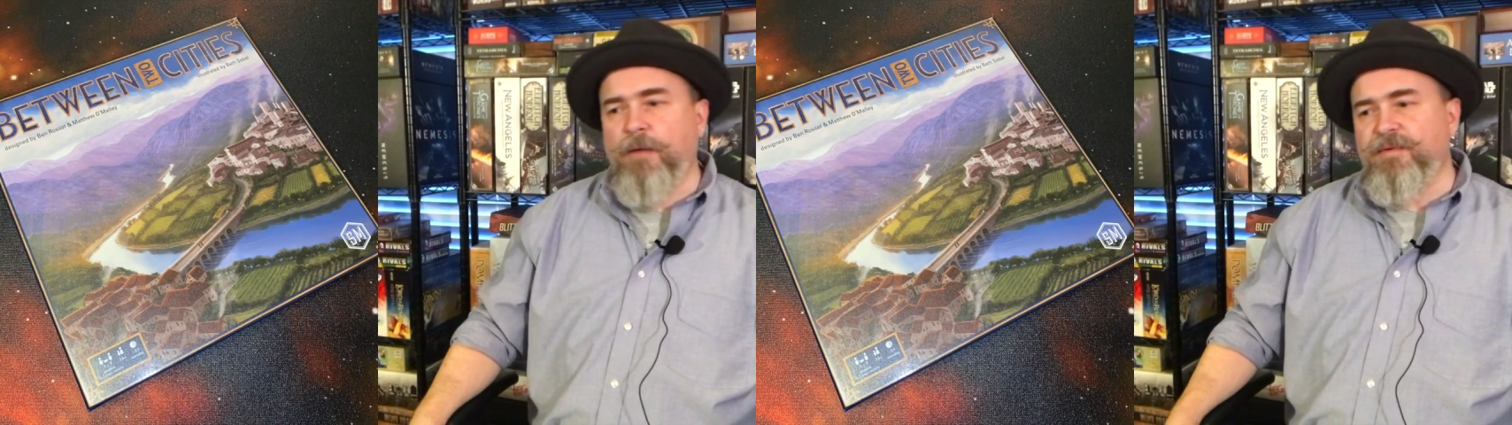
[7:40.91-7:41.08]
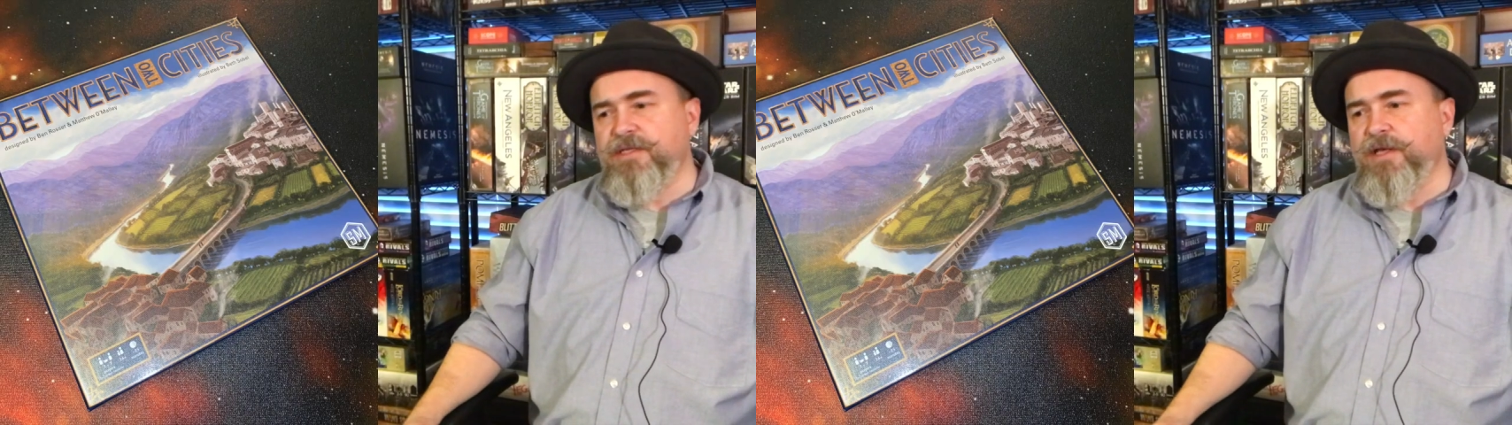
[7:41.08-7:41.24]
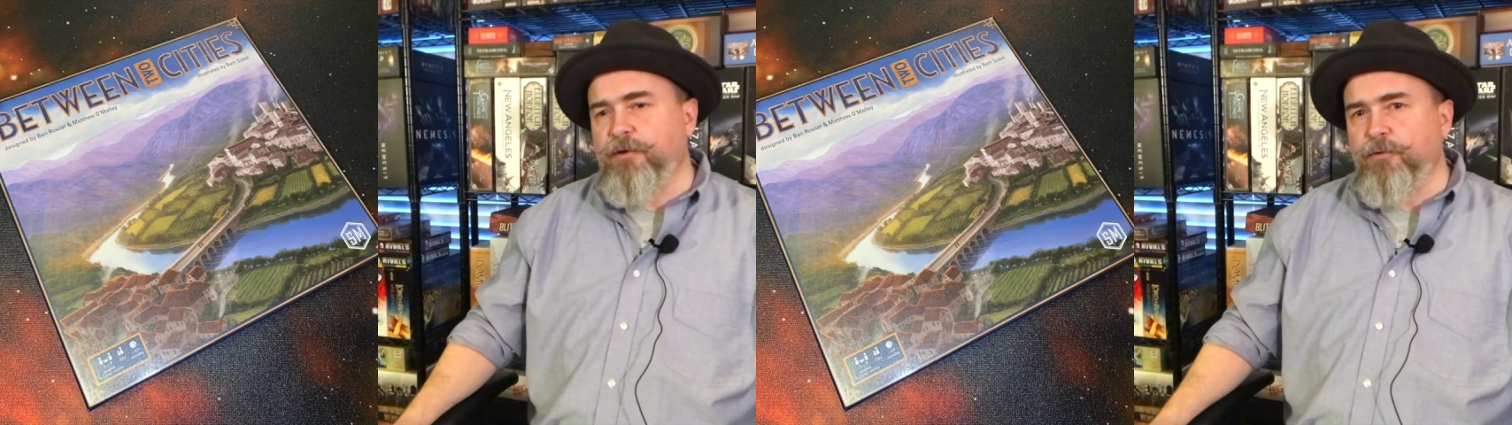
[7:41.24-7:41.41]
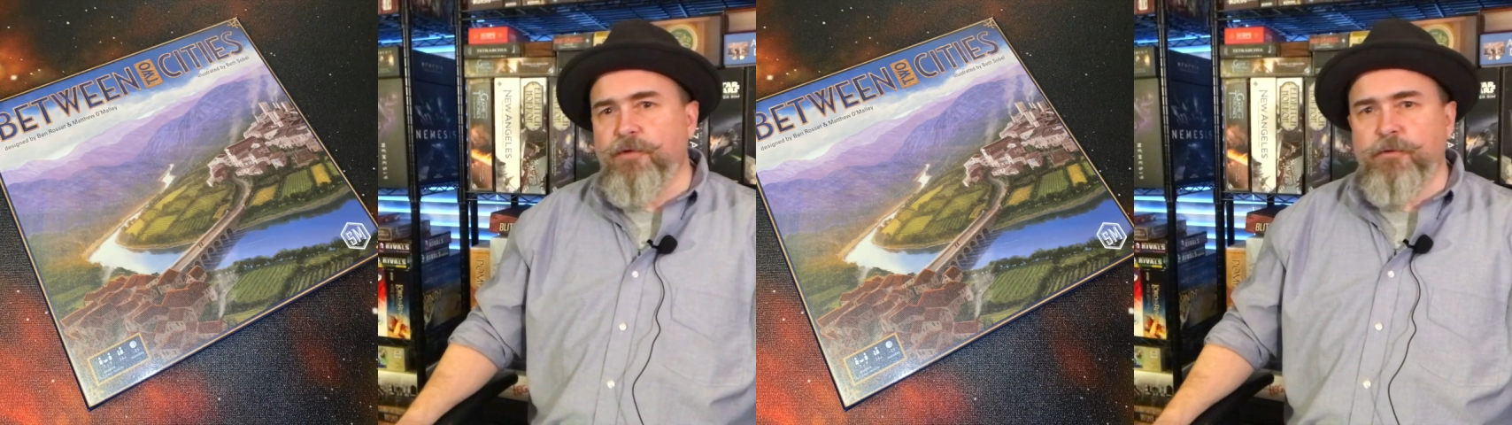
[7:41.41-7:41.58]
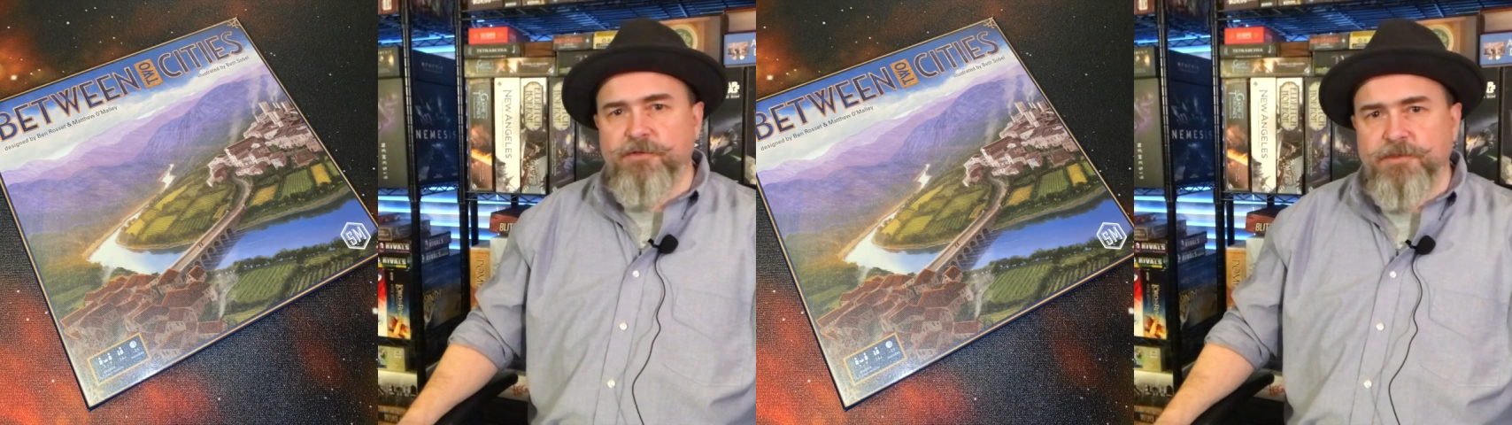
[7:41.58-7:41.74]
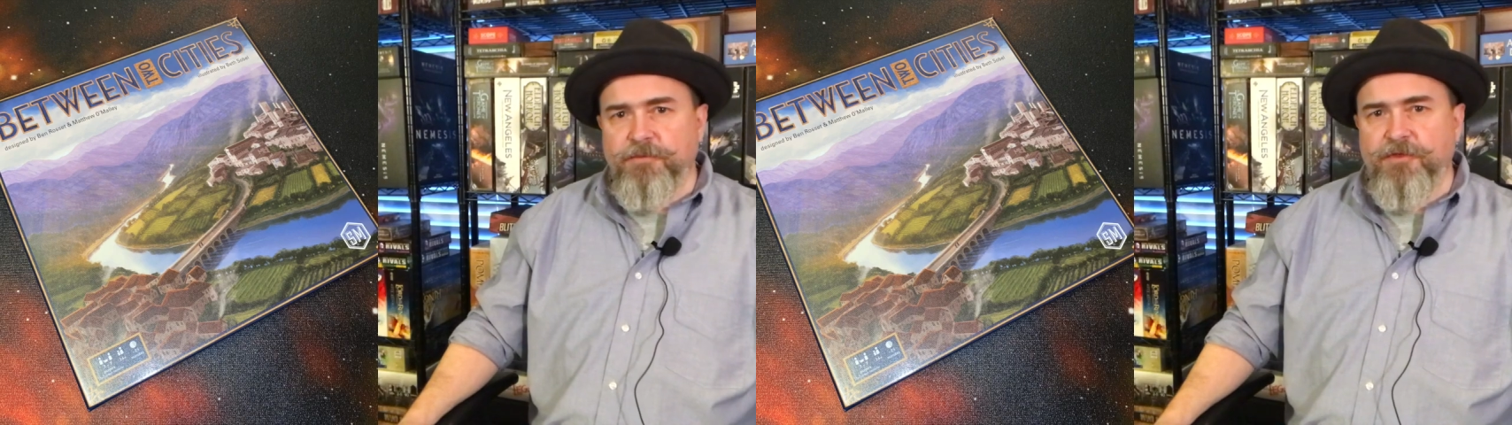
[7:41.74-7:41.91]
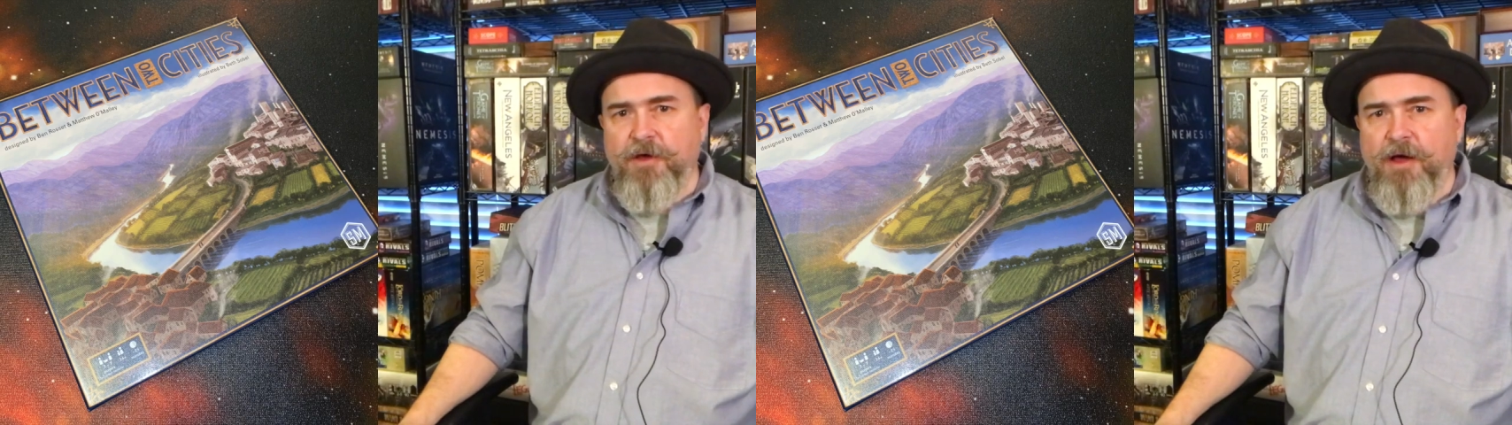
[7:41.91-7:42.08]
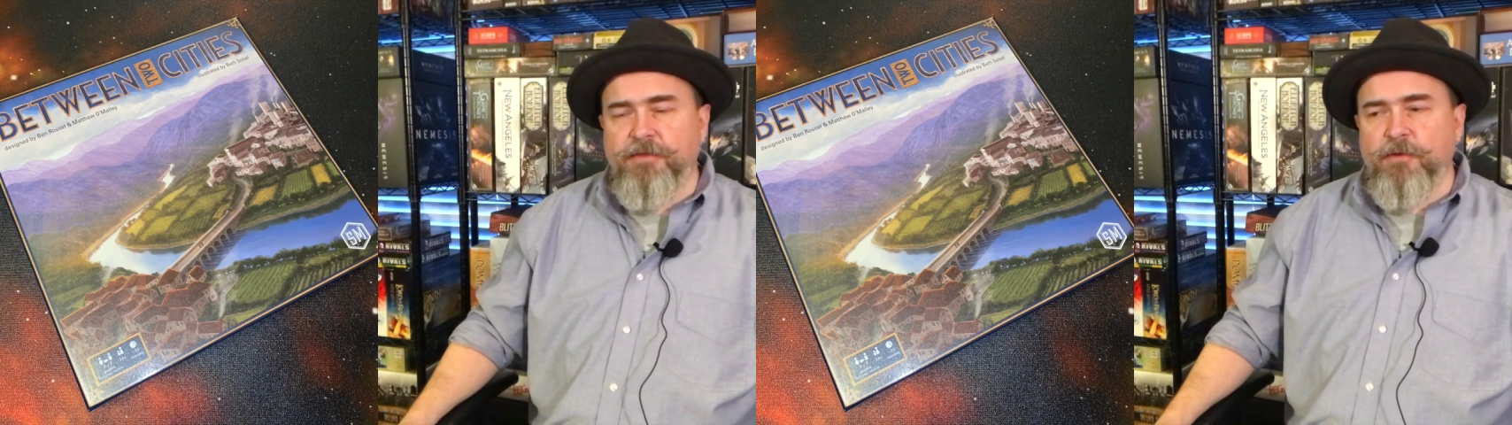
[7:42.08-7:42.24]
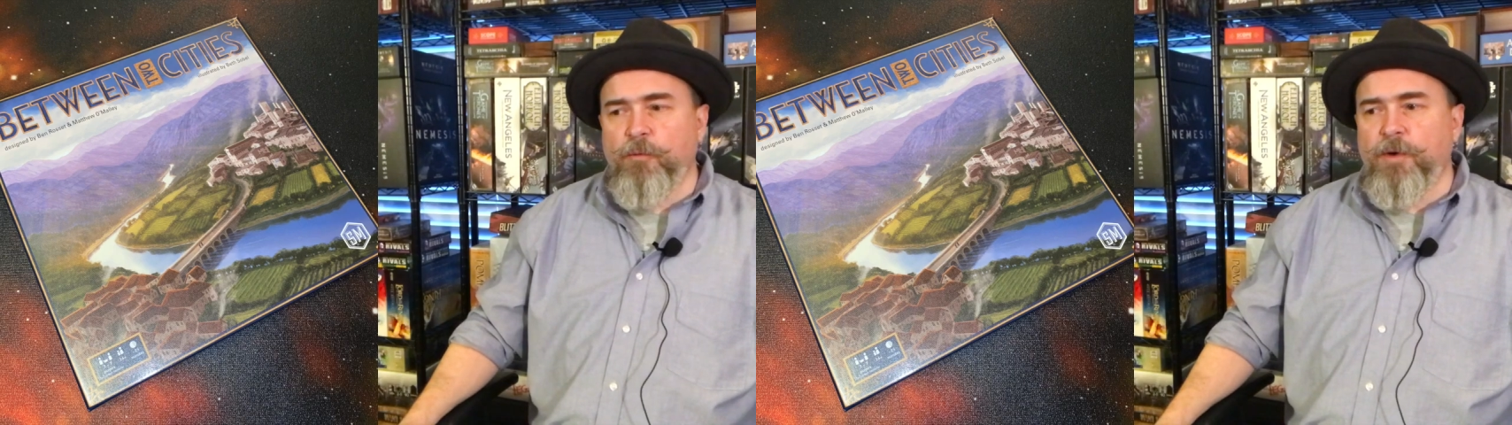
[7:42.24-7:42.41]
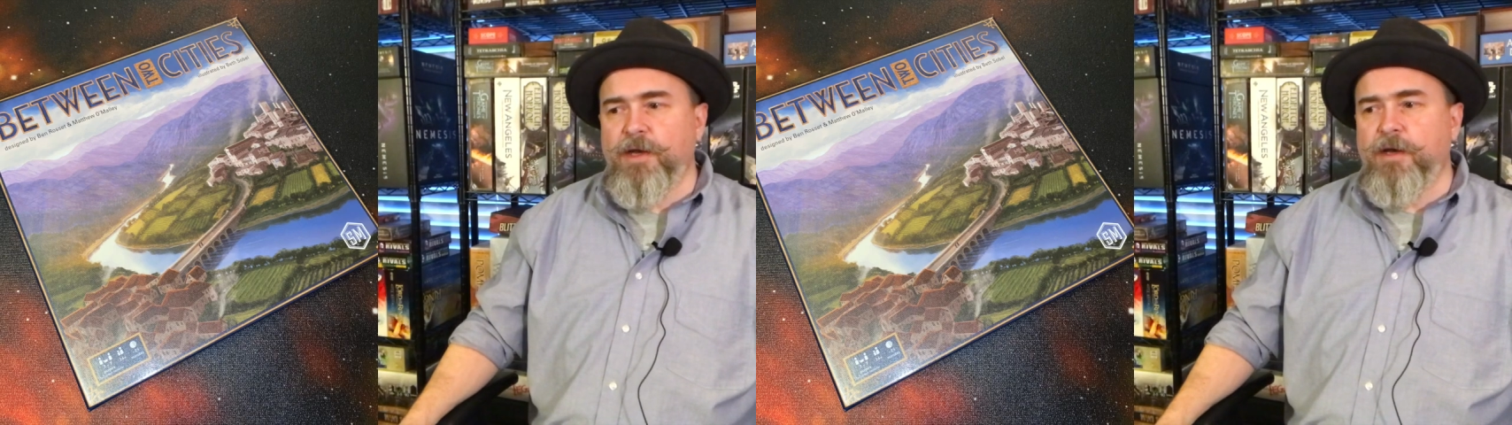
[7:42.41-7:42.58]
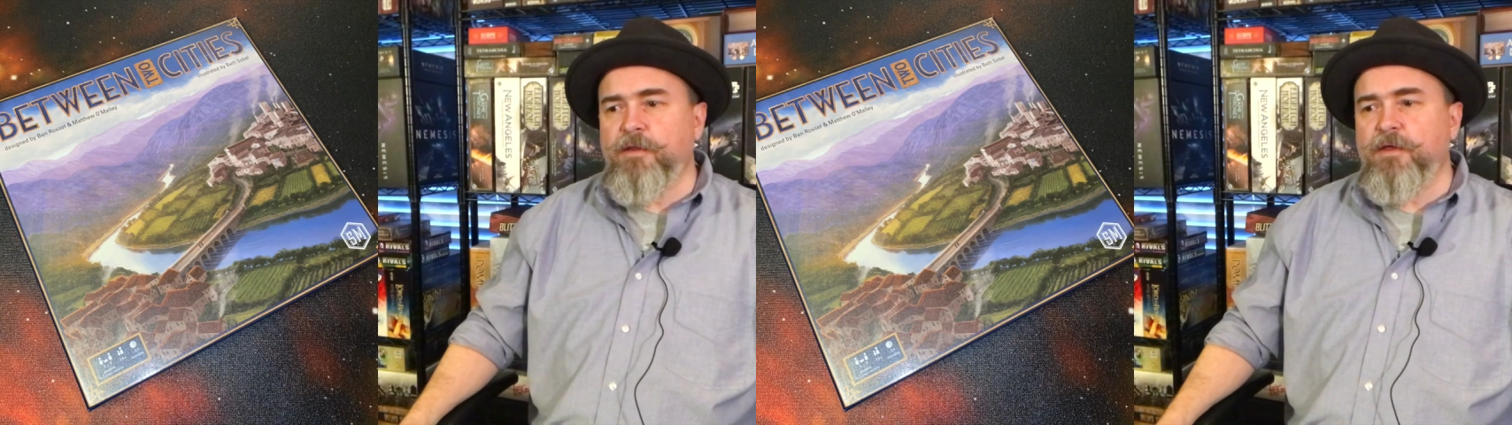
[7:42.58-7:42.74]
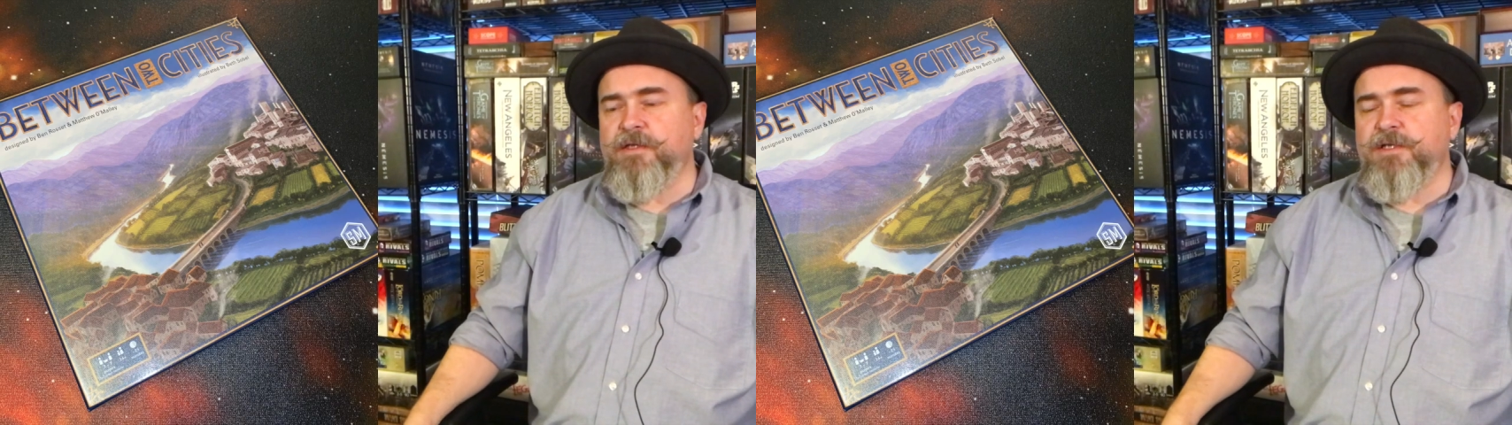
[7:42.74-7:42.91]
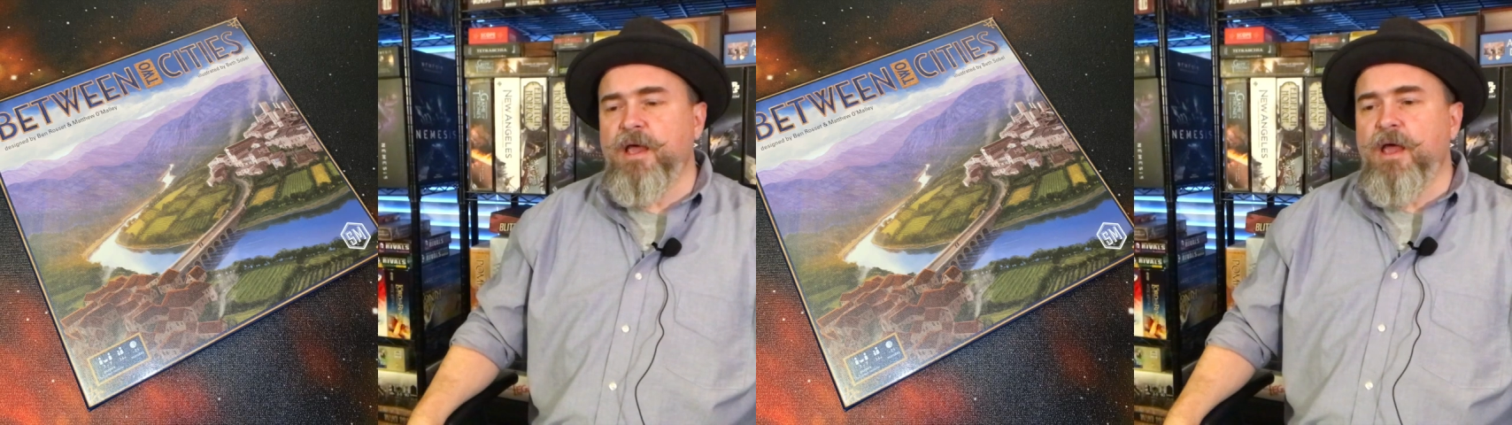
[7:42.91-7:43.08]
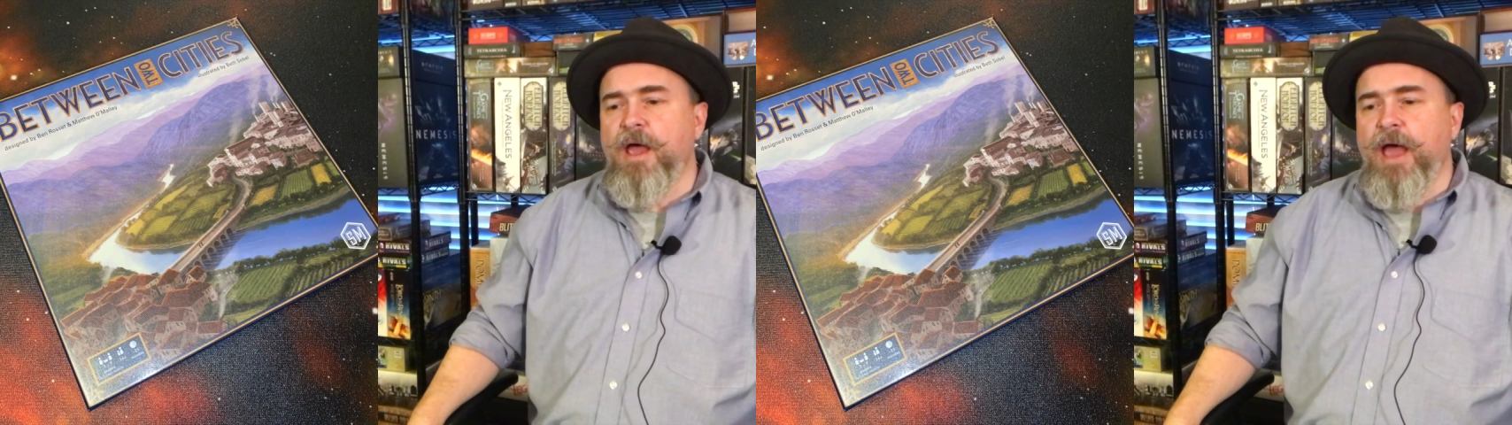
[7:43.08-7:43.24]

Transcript: Obviously, I do think there was some thought that went into this.